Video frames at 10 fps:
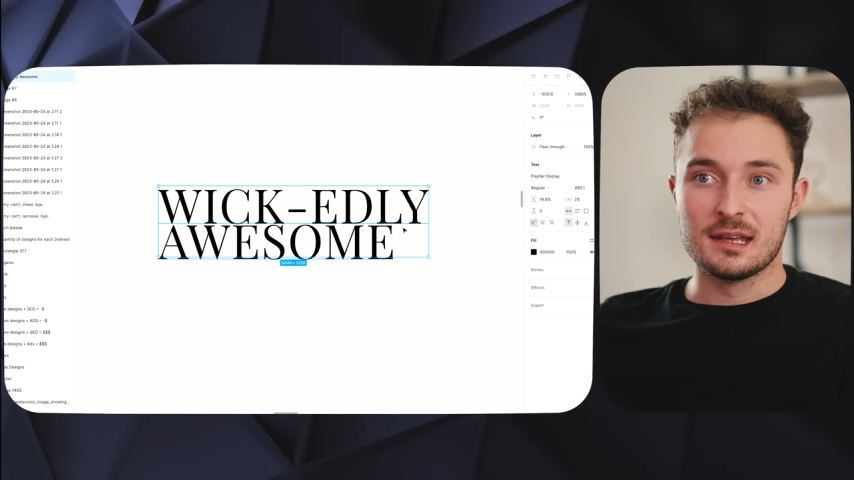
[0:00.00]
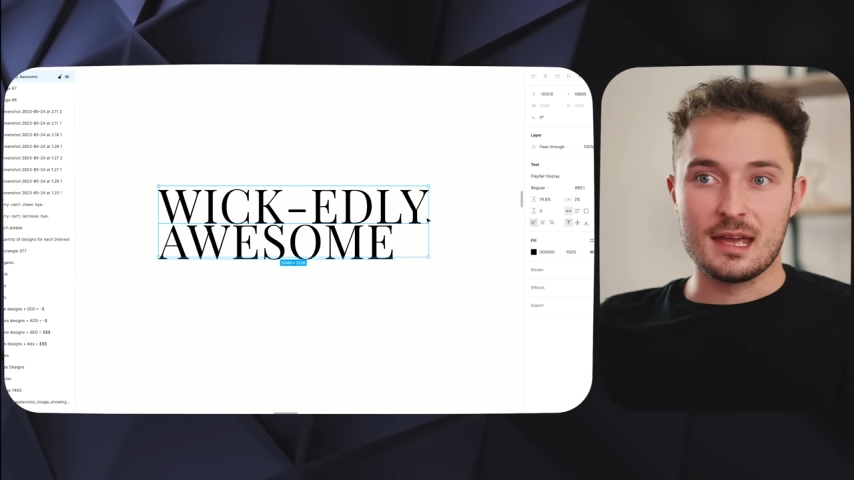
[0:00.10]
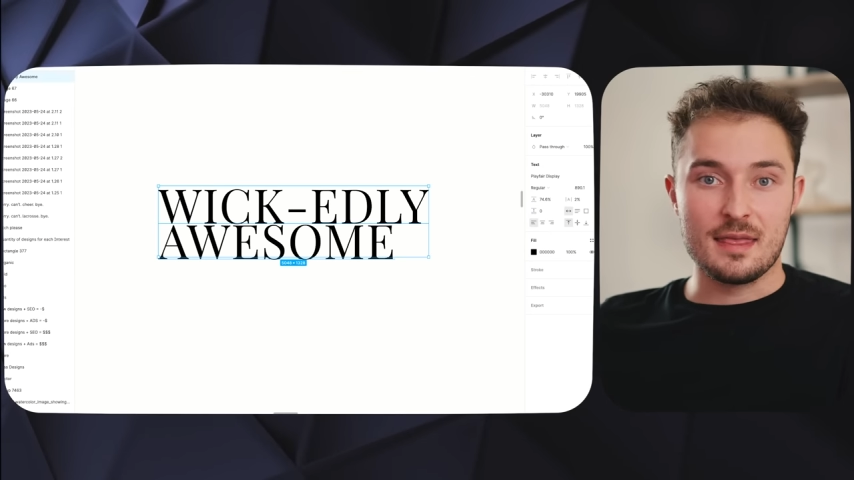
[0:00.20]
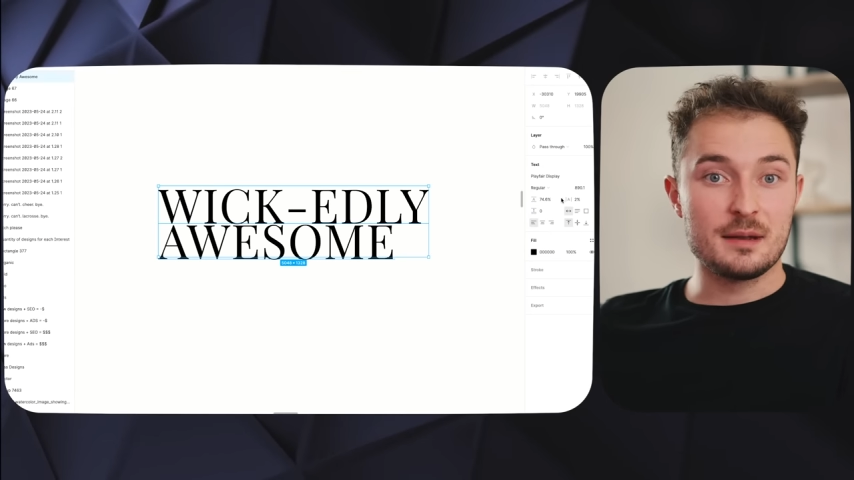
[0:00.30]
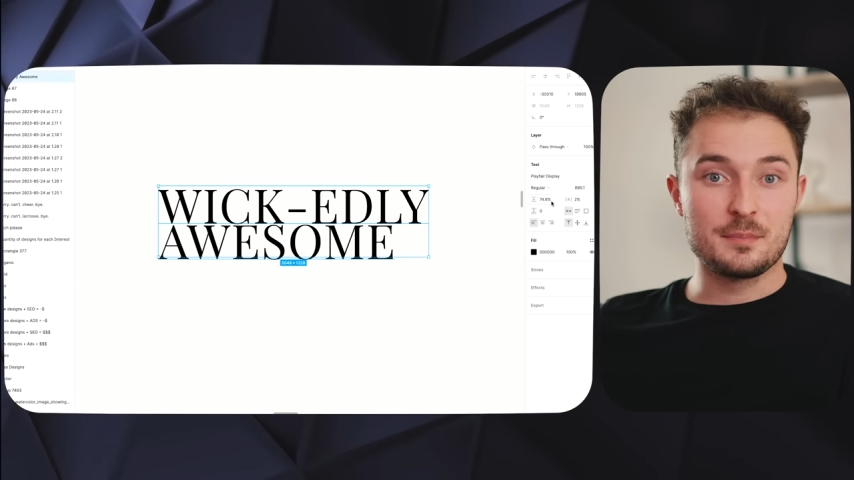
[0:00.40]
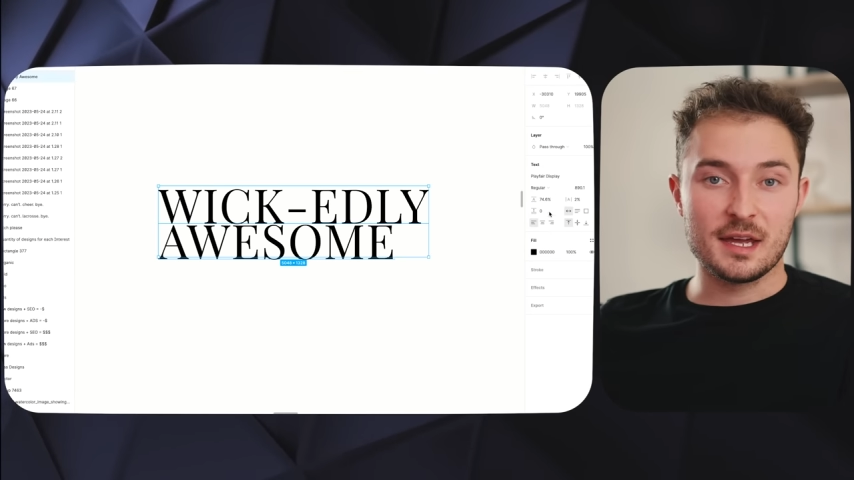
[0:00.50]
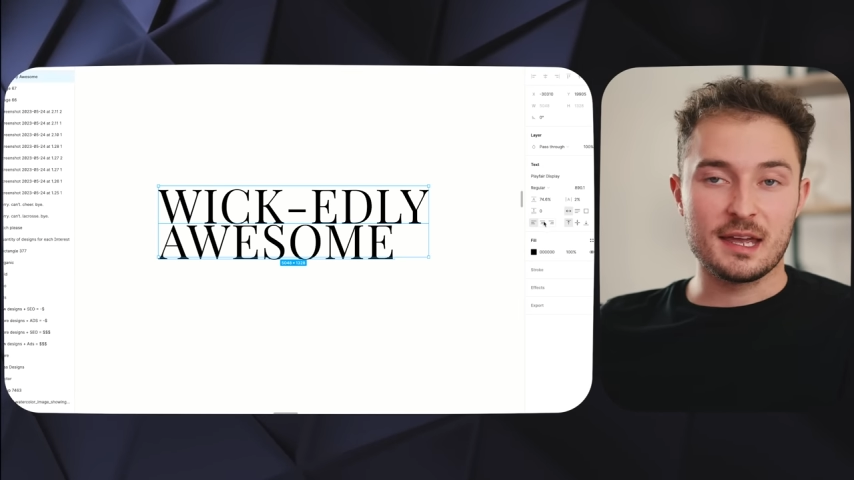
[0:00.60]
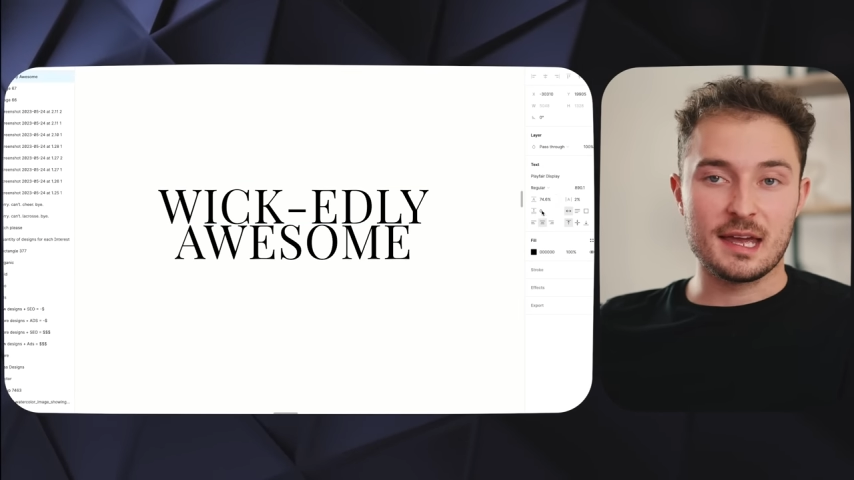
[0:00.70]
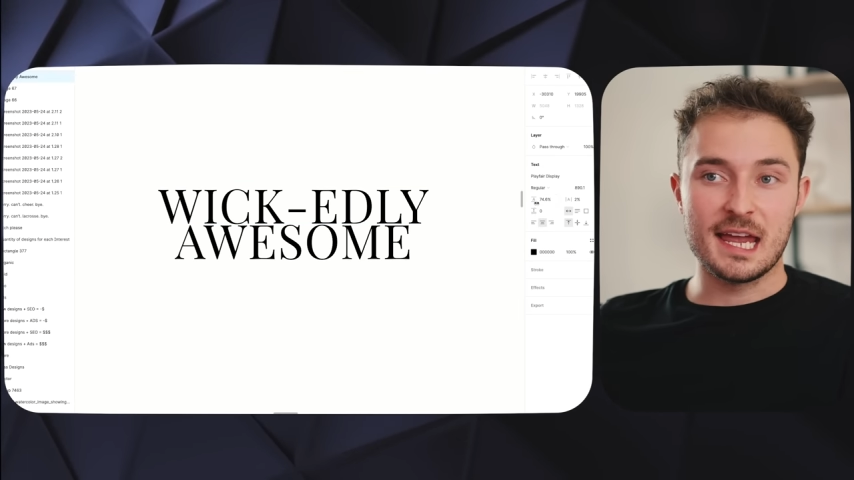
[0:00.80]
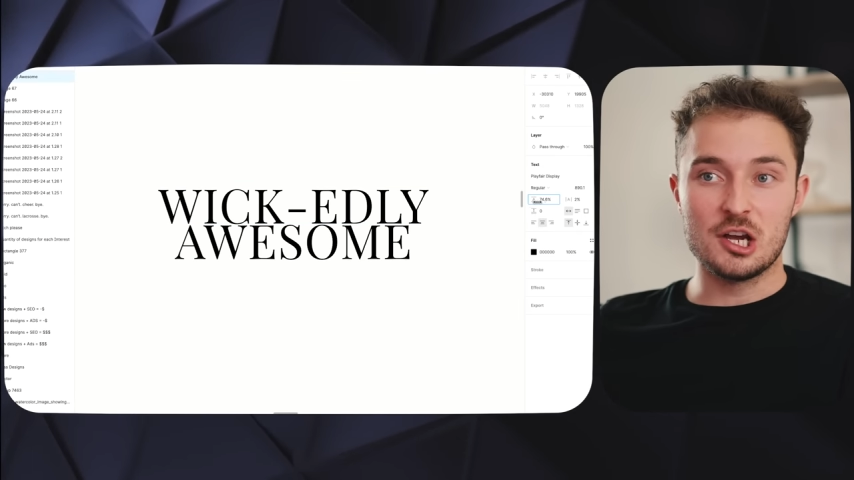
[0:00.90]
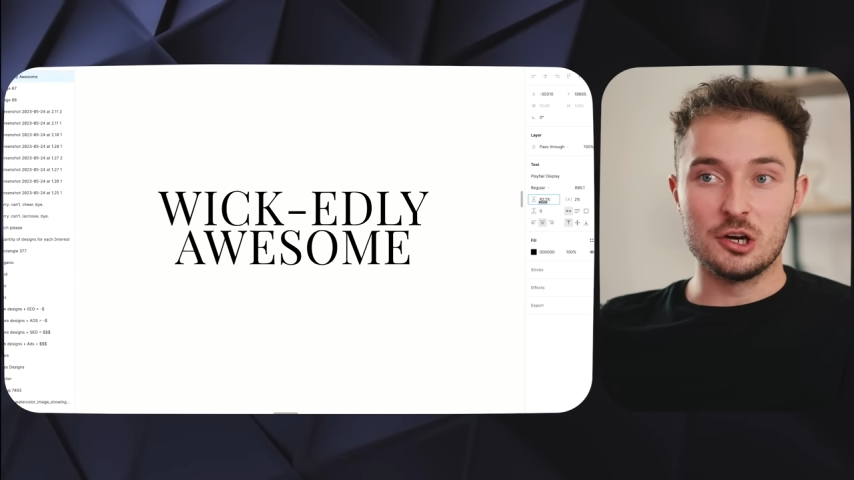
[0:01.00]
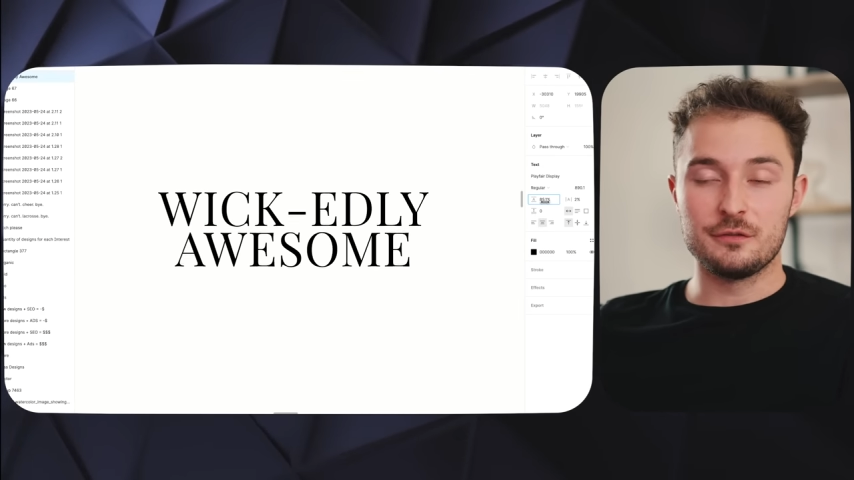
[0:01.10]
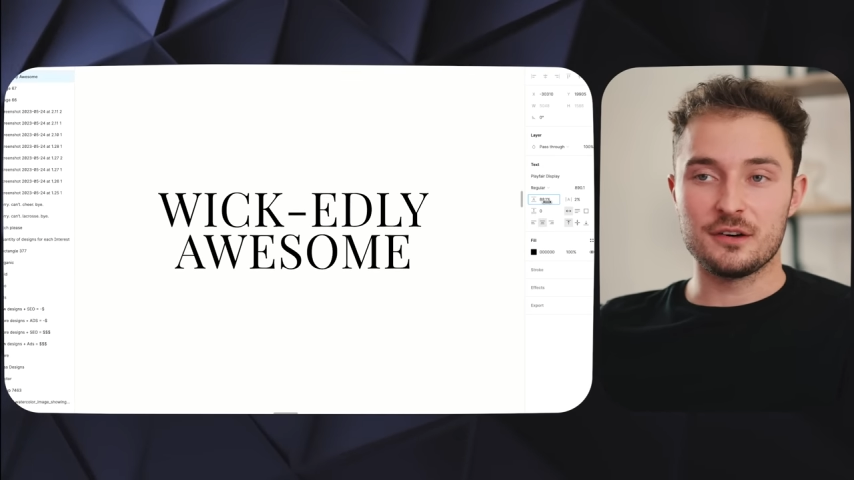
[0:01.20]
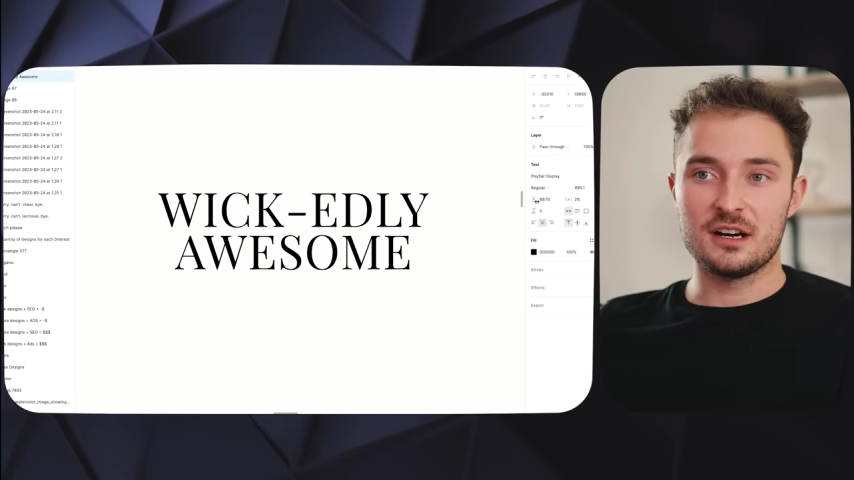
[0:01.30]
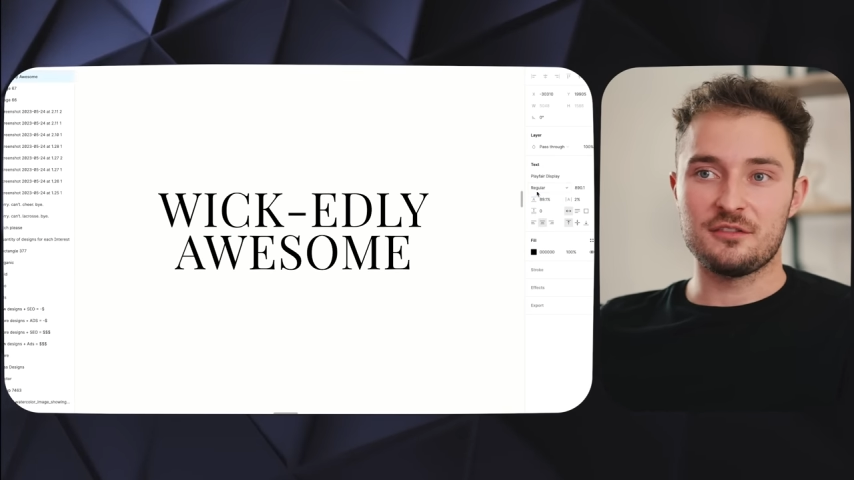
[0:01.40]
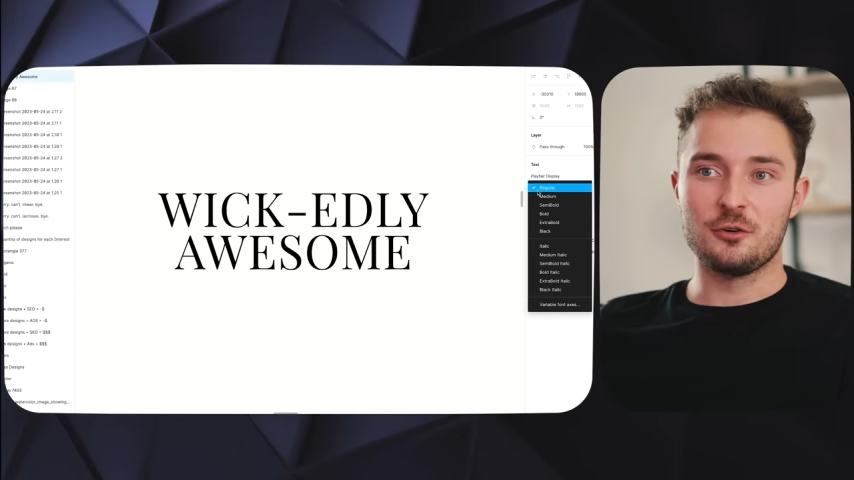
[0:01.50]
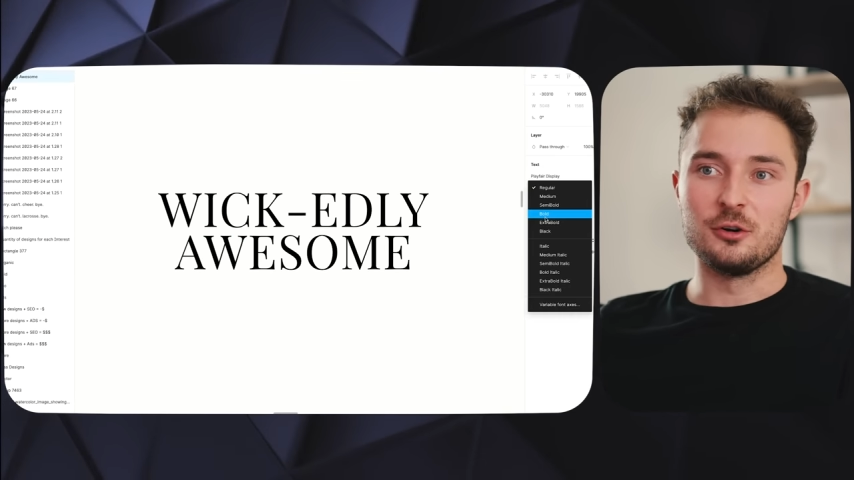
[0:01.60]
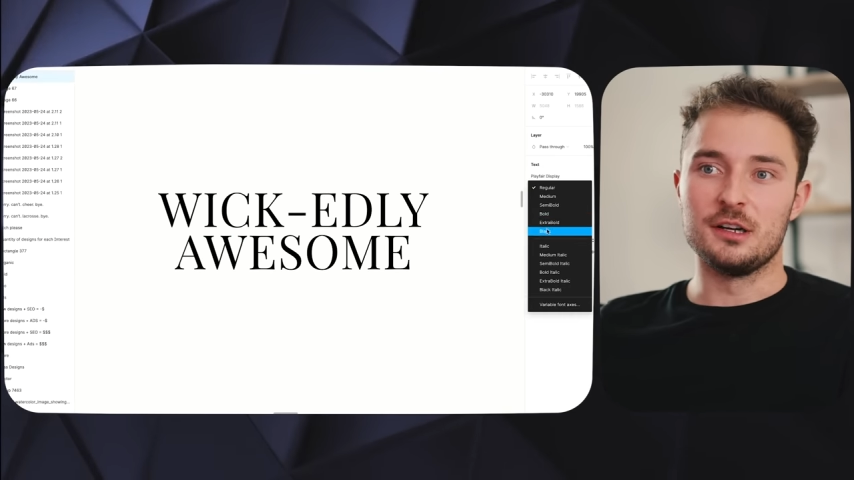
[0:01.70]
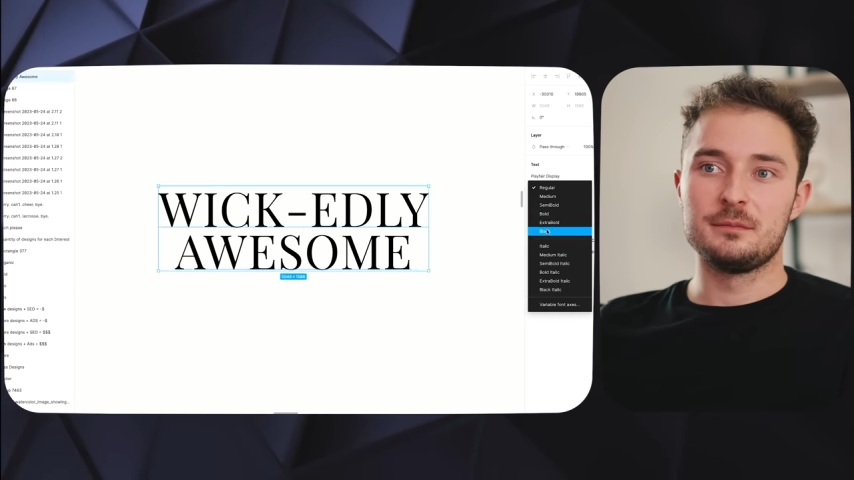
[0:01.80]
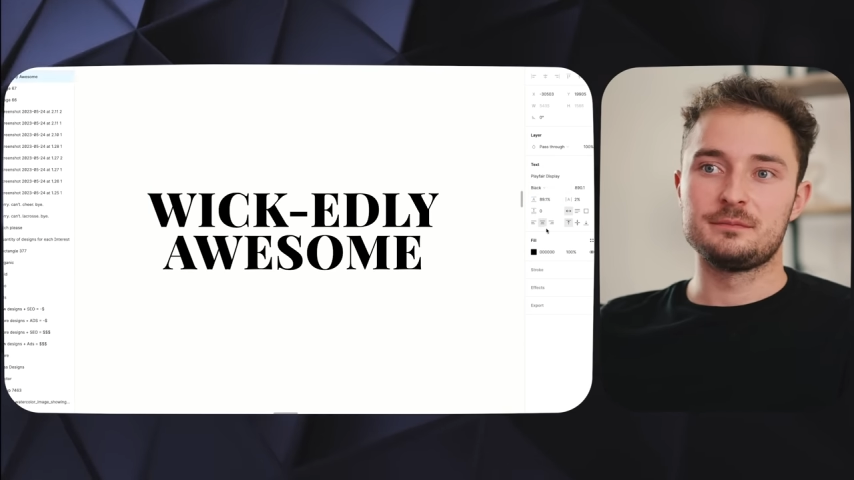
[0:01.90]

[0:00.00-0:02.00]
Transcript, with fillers: and then pick a good font for it.